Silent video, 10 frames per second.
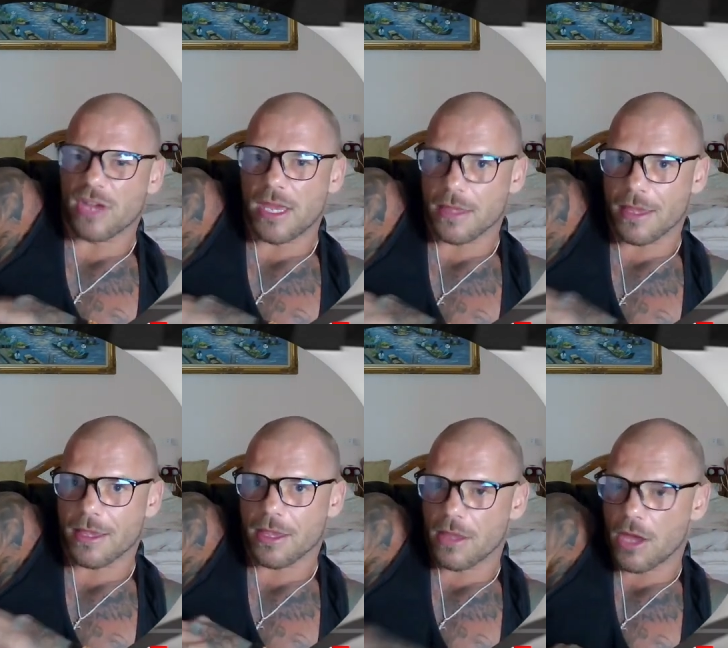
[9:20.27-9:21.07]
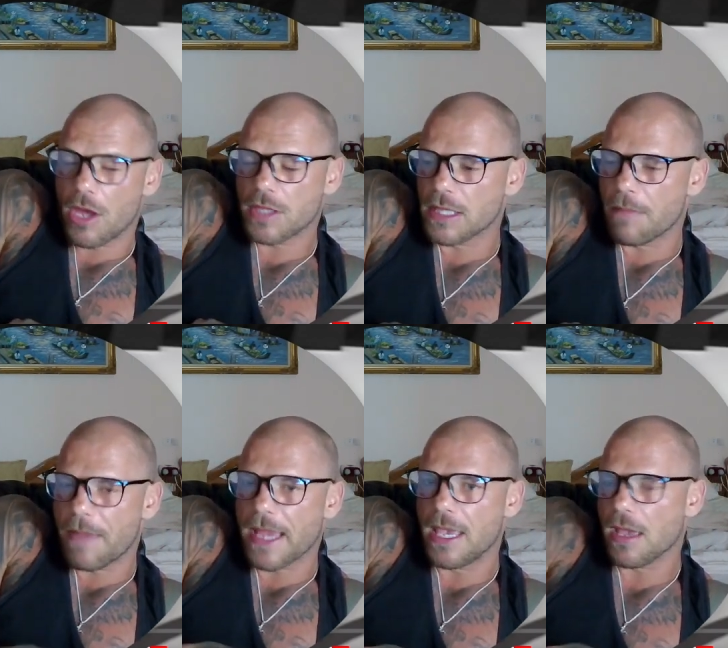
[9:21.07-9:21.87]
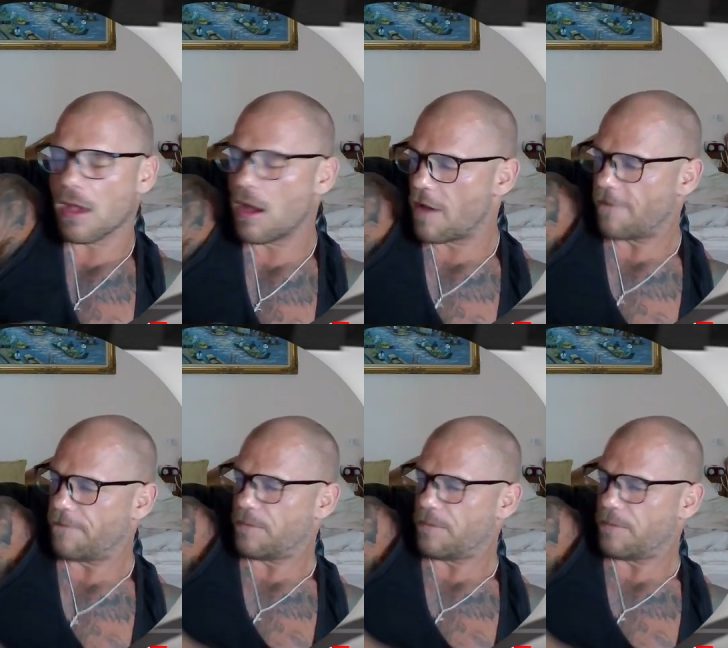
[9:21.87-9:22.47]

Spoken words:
It hurts on the back of your calf,